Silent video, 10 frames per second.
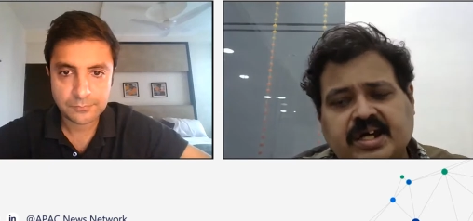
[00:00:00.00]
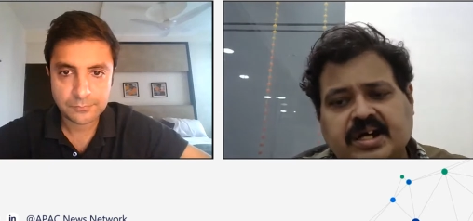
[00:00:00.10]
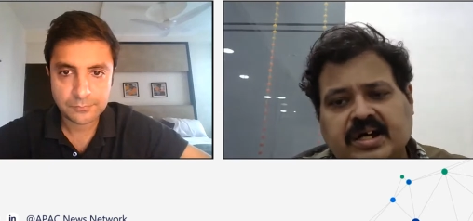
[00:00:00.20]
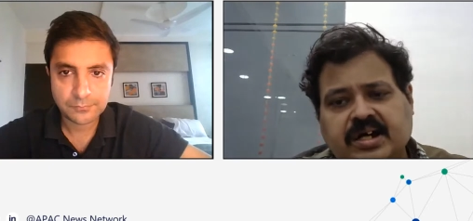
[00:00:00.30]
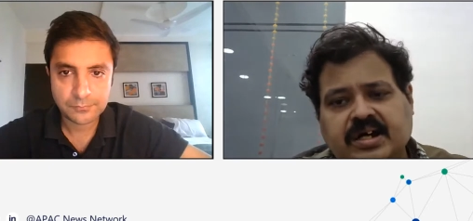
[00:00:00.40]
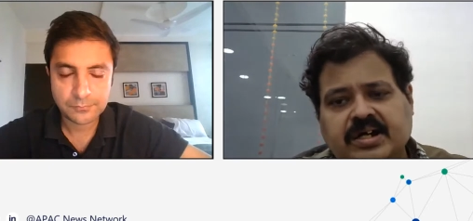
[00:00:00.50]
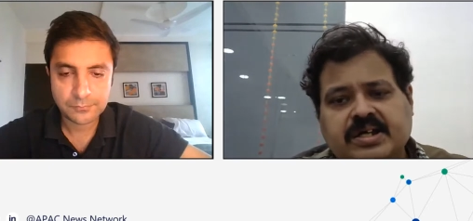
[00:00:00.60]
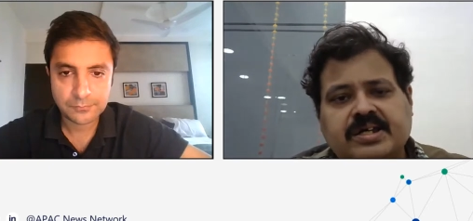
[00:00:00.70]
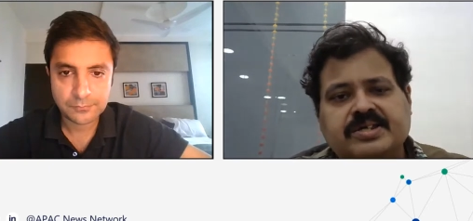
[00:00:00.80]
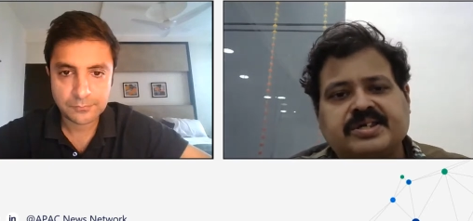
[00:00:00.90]
Speaker 1: uh,
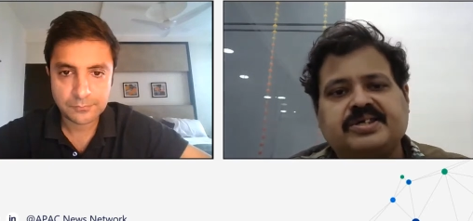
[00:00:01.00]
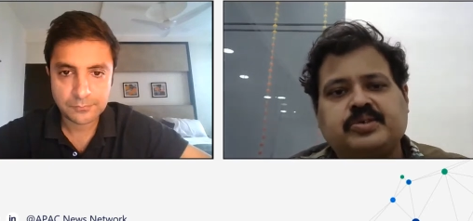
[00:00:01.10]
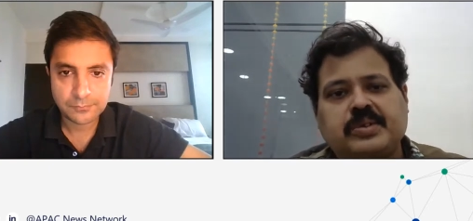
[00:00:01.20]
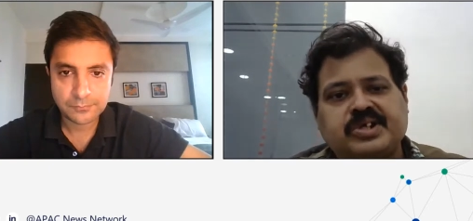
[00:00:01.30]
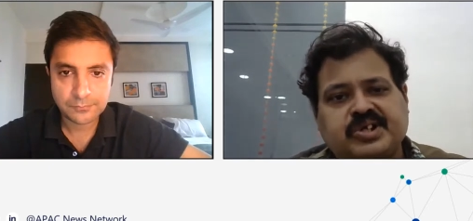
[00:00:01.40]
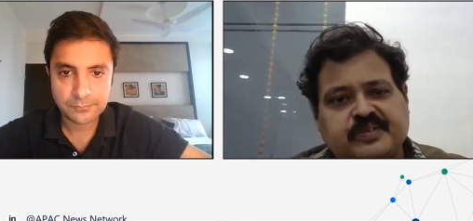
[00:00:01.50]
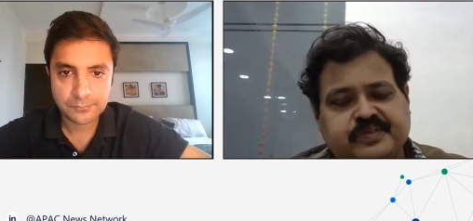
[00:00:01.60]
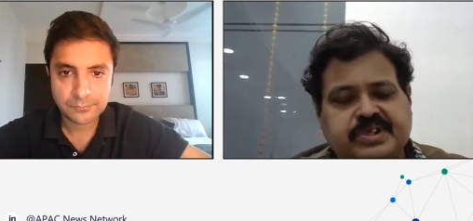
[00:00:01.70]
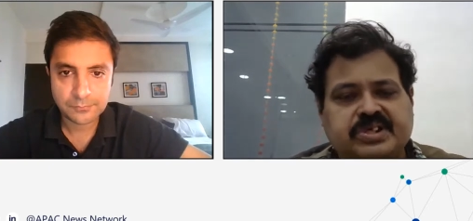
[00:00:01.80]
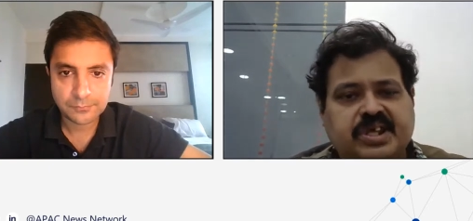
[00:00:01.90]
since we're
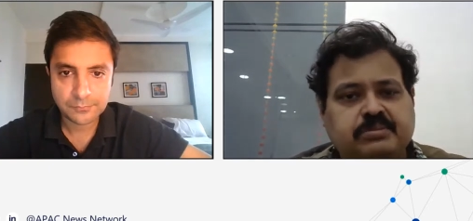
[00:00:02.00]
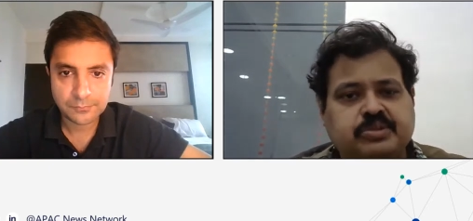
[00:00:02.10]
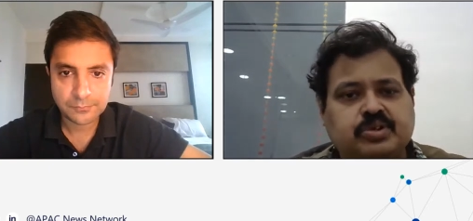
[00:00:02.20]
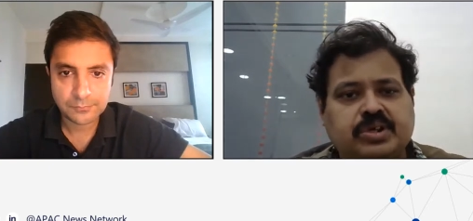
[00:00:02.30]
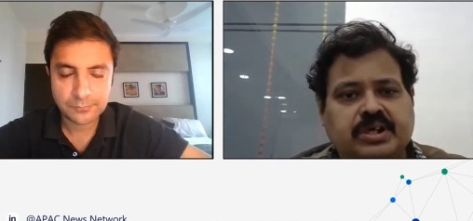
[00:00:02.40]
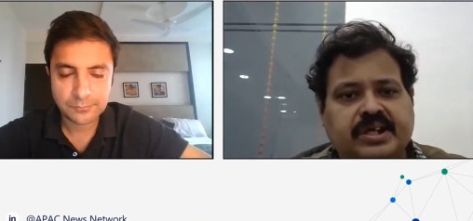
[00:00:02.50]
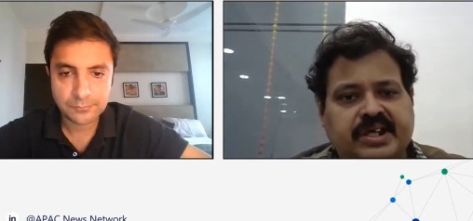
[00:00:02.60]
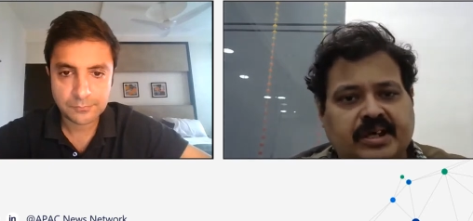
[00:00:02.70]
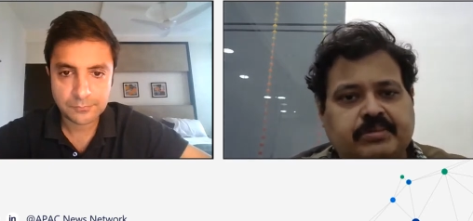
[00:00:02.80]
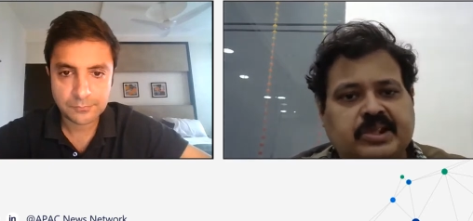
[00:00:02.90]
shifting them to the
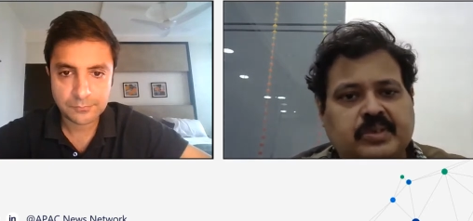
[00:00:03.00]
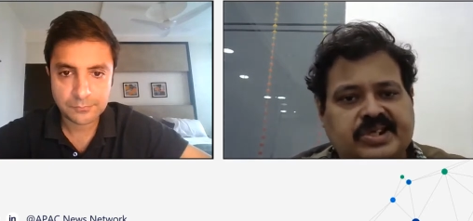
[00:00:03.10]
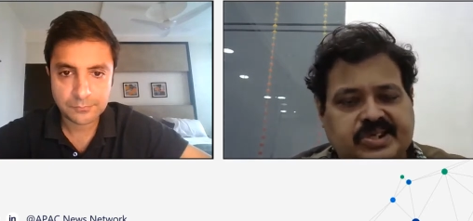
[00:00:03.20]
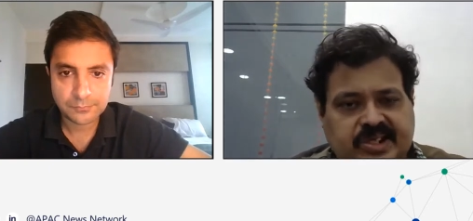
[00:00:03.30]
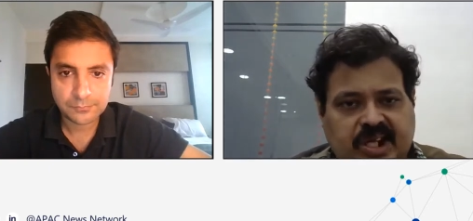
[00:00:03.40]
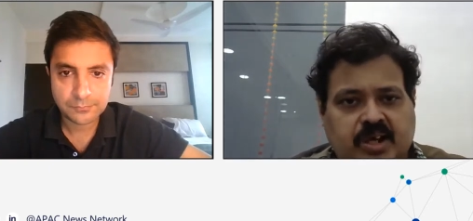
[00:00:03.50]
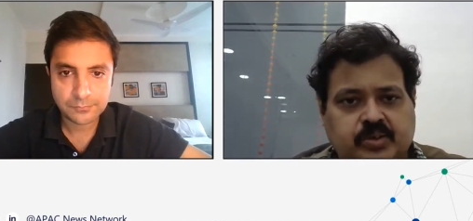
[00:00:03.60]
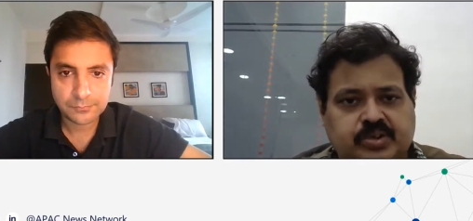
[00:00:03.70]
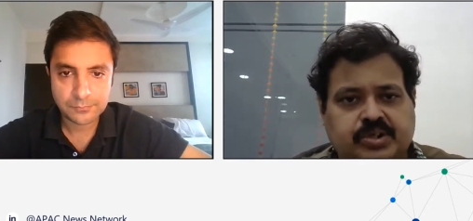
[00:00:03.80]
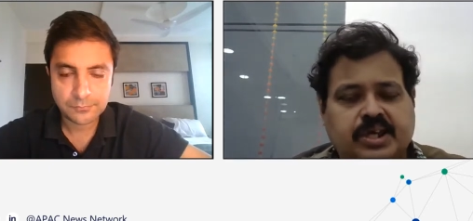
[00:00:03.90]
AWS
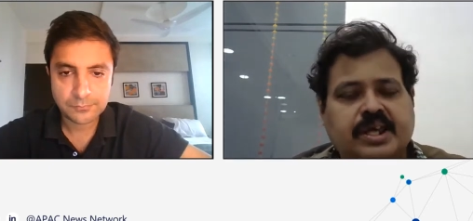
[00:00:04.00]
cloud,